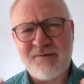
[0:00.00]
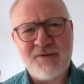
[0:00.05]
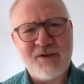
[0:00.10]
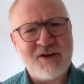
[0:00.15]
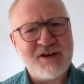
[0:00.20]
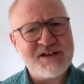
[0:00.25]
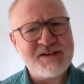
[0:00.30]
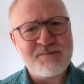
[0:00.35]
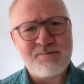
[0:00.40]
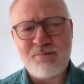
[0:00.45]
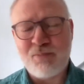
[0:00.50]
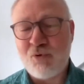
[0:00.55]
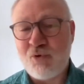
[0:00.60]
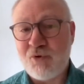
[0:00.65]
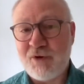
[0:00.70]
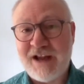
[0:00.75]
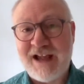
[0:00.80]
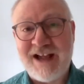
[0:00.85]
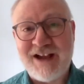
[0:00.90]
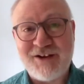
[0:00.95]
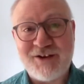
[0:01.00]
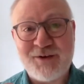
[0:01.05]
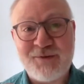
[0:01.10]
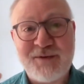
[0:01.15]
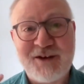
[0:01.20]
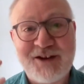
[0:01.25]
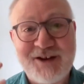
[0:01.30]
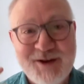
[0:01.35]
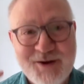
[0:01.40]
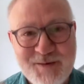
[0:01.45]
that is born out of
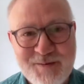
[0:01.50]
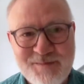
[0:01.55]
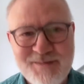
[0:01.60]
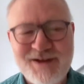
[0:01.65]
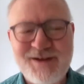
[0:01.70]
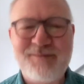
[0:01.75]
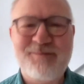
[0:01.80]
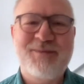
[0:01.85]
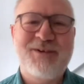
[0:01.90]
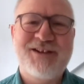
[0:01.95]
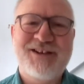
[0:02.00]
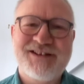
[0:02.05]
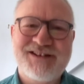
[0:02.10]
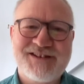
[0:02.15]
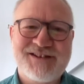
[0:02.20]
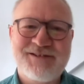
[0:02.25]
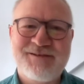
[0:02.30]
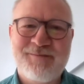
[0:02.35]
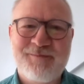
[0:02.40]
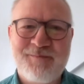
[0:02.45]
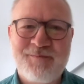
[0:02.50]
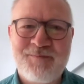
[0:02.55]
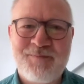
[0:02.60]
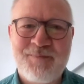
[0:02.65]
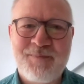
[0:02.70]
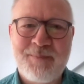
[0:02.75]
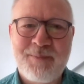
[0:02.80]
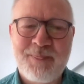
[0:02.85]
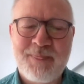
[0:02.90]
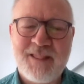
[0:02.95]
a commitment.
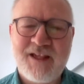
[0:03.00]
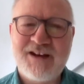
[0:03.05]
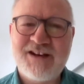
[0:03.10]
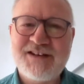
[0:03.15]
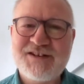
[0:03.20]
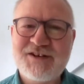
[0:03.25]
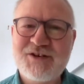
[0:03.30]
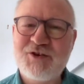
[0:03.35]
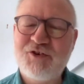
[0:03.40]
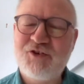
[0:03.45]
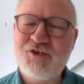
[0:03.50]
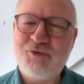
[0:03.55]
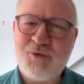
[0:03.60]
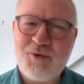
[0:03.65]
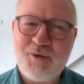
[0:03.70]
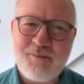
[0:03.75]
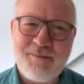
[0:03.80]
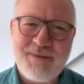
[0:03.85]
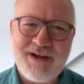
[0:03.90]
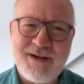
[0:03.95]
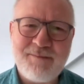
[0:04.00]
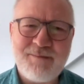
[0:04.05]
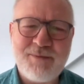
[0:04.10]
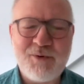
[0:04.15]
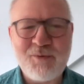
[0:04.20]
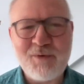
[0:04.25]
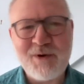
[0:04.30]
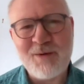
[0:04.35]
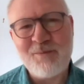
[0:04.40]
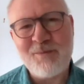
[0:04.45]
It's good to remember
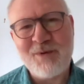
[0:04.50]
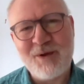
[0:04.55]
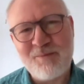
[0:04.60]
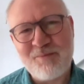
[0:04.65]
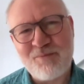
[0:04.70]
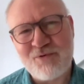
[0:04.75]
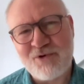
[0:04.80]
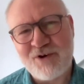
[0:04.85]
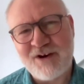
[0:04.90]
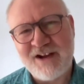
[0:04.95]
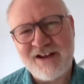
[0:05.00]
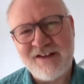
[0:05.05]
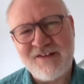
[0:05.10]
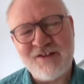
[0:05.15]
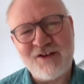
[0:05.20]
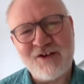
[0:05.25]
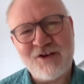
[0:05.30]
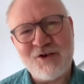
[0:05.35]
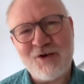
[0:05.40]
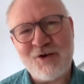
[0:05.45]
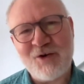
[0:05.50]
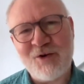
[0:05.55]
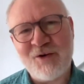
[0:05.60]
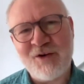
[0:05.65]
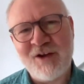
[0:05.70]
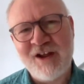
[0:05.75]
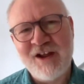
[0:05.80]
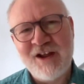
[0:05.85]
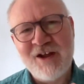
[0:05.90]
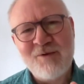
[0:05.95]
when we pray that God,
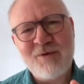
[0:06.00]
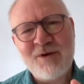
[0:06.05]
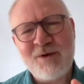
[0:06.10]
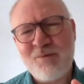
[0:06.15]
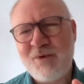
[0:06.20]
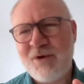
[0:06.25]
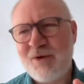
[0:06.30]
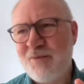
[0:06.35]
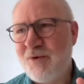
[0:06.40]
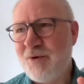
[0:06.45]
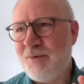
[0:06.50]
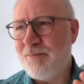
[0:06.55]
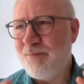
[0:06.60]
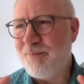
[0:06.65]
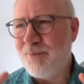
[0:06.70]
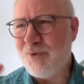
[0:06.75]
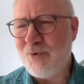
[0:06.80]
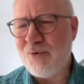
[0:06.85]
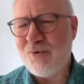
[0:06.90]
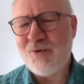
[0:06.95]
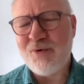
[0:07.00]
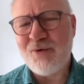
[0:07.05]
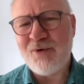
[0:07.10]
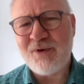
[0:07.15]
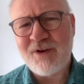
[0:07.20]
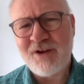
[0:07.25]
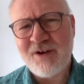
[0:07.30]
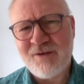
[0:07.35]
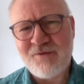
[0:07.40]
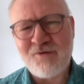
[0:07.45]
when we were
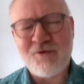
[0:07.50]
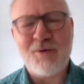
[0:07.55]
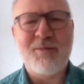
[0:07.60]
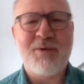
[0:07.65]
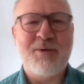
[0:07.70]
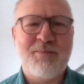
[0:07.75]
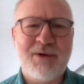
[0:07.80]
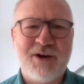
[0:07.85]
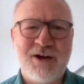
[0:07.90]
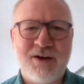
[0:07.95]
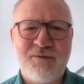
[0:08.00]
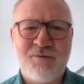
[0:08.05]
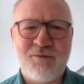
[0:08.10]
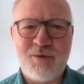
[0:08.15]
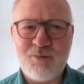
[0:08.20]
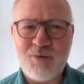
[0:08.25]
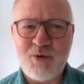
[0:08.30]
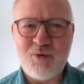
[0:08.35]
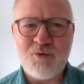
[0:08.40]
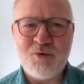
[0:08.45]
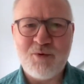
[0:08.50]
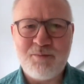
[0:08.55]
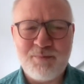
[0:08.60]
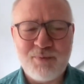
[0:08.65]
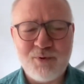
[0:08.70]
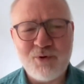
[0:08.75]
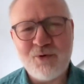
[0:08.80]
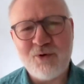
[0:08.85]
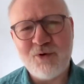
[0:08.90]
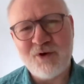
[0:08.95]
born from above, when we were
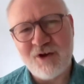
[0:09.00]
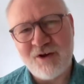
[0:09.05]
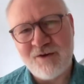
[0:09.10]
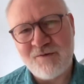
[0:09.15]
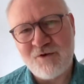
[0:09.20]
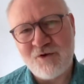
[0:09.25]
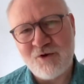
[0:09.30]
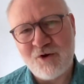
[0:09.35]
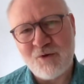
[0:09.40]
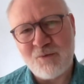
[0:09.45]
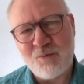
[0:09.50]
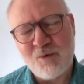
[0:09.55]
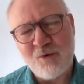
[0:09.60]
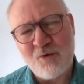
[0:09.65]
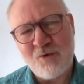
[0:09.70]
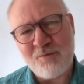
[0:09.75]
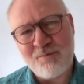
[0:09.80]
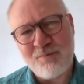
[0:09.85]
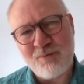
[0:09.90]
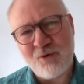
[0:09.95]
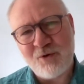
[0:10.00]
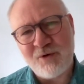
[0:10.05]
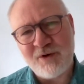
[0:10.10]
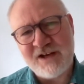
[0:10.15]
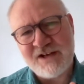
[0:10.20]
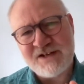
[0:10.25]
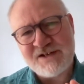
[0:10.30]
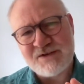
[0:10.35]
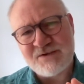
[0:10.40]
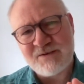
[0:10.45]
born of God, we were born
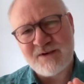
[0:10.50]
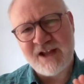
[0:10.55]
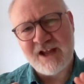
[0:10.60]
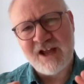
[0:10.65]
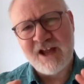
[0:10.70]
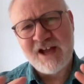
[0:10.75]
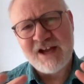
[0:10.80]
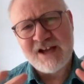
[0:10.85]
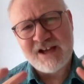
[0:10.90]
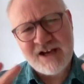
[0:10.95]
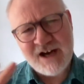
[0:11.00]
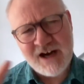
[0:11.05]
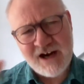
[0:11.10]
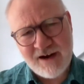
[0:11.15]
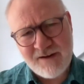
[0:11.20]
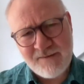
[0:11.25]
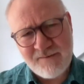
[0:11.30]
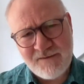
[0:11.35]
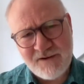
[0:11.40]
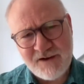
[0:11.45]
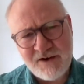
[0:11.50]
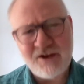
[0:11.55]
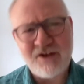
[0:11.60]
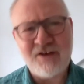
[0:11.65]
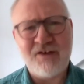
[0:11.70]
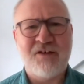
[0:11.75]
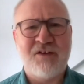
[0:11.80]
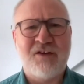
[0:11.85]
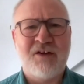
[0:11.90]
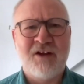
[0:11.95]
into a
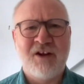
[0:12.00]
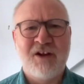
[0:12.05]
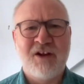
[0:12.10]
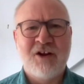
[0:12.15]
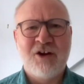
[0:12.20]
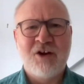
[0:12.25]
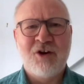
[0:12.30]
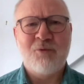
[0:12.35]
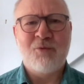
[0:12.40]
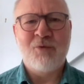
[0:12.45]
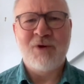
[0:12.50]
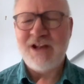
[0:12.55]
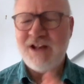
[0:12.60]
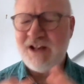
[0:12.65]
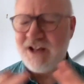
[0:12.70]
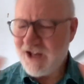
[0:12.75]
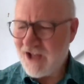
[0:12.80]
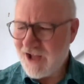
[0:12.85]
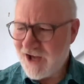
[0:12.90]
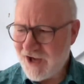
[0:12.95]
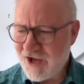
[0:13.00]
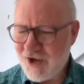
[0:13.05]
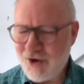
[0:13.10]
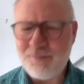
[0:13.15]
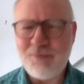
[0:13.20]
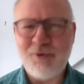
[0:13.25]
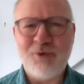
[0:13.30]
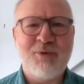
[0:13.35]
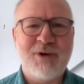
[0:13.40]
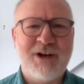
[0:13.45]
covenant,
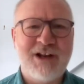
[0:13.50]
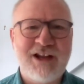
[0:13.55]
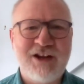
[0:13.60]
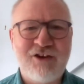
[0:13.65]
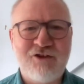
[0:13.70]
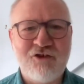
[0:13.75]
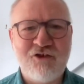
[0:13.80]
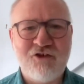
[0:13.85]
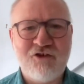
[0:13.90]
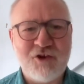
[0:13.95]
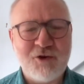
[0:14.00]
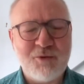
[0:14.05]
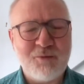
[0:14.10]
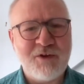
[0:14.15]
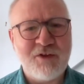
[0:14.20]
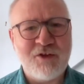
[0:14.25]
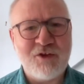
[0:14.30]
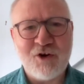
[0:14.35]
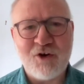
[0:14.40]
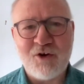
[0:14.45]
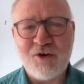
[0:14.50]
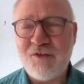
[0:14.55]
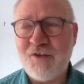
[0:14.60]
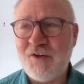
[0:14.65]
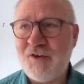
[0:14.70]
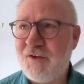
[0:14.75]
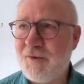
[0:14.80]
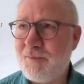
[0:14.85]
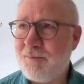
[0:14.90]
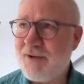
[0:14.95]
reliable relationship with God
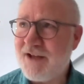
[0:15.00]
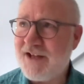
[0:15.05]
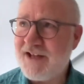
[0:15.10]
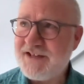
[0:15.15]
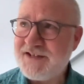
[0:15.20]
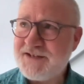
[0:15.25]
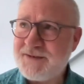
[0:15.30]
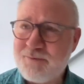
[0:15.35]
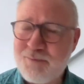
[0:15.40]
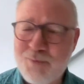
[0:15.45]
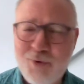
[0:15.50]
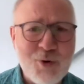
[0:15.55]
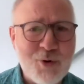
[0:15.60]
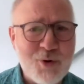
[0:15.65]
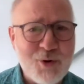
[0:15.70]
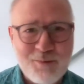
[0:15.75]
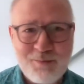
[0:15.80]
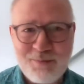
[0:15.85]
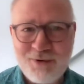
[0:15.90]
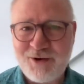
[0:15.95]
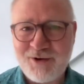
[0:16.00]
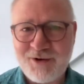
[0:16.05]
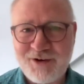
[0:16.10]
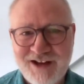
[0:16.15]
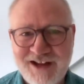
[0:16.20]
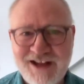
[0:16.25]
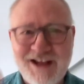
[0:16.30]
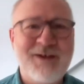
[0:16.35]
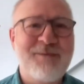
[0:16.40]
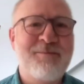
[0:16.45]
that depends more upon
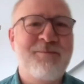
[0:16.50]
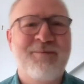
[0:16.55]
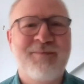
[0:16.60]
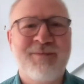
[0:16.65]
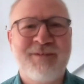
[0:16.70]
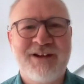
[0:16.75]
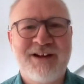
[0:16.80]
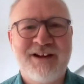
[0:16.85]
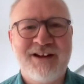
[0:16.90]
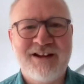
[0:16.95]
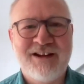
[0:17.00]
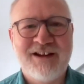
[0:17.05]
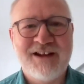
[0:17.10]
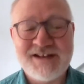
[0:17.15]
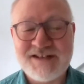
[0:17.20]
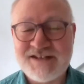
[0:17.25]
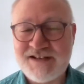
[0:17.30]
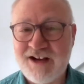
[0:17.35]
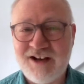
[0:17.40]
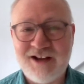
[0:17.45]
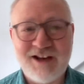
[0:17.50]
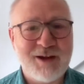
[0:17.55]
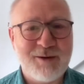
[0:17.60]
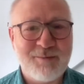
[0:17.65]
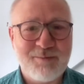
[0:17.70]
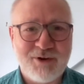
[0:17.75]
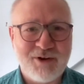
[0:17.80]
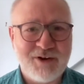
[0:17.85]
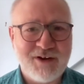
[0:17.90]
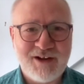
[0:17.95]
him, entirely
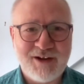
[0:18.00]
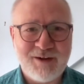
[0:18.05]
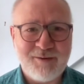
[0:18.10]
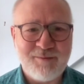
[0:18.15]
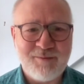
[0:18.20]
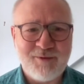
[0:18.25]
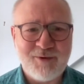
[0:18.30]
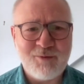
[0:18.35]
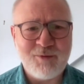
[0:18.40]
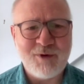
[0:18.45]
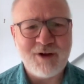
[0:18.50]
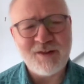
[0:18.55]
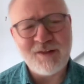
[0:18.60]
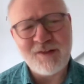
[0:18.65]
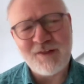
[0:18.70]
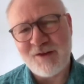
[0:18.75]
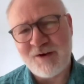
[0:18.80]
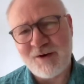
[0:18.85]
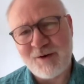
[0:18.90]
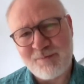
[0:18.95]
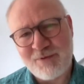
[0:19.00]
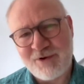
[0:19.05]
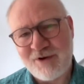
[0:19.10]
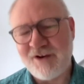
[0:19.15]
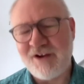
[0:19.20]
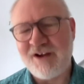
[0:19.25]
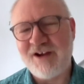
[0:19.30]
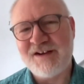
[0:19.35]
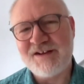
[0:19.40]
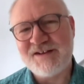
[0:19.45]
upon him, rather than
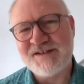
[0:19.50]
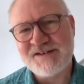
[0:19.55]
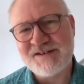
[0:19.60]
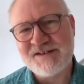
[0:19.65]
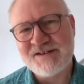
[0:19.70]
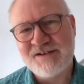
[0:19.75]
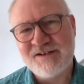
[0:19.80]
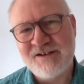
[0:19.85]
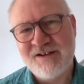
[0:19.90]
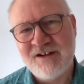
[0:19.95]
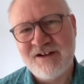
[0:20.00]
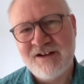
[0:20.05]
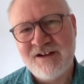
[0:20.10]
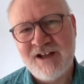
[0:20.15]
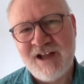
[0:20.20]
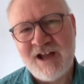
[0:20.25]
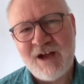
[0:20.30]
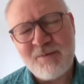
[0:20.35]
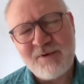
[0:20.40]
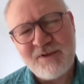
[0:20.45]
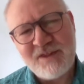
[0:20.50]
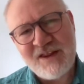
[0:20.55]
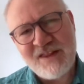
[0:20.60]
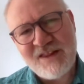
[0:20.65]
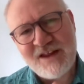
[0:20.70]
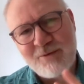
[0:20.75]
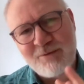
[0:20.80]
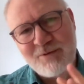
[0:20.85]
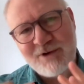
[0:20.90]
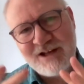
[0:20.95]
upon us. And within
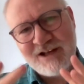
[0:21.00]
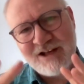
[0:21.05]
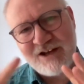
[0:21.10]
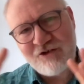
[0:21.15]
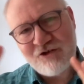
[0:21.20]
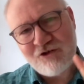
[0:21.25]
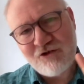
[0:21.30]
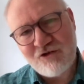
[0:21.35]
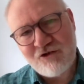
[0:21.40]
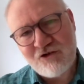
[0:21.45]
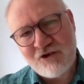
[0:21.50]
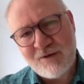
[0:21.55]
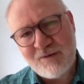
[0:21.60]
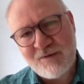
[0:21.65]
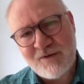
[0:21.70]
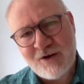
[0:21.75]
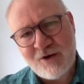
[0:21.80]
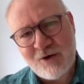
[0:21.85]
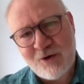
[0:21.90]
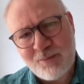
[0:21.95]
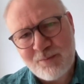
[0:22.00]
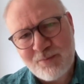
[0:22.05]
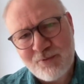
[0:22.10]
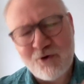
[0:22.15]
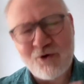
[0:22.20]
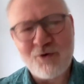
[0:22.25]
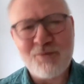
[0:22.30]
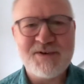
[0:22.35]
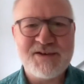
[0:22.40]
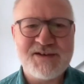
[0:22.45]
that relationship, there are
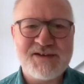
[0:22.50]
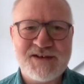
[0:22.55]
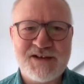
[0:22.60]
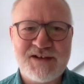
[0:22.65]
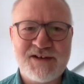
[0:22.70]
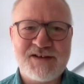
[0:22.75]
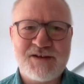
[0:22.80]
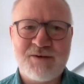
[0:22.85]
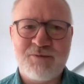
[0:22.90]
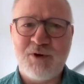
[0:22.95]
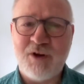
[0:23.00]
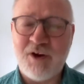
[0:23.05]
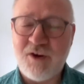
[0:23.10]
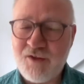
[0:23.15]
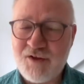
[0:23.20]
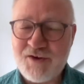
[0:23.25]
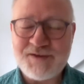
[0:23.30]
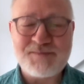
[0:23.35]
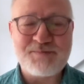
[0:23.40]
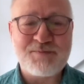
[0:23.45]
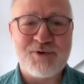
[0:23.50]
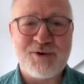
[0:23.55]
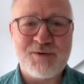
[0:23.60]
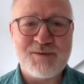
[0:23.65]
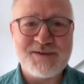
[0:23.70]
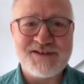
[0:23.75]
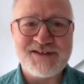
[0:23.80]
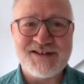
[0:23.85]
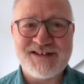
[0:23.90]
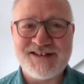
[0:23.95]
promises. And one of those
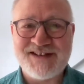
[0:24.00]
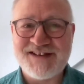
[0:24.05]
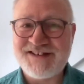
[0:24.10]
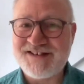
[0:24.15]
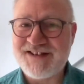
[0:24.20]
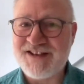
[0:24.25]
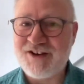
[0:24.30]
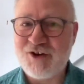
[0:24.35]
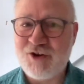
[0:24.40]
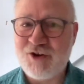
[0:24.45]
promises is that